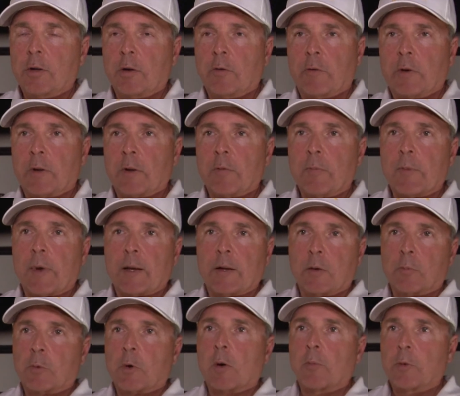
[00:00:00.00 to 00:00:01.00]
do. We they made
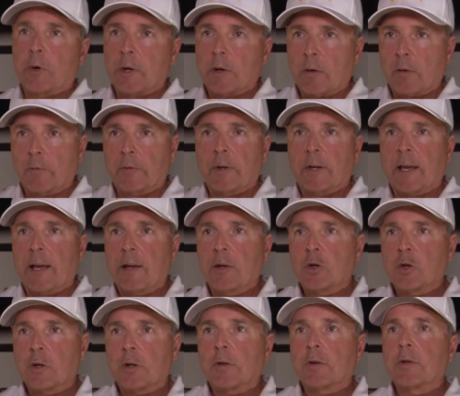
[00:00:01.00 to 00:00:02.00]
the appropriate
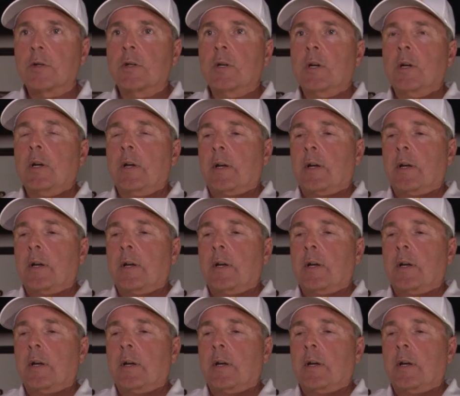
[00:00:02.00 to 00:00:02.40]
notifications.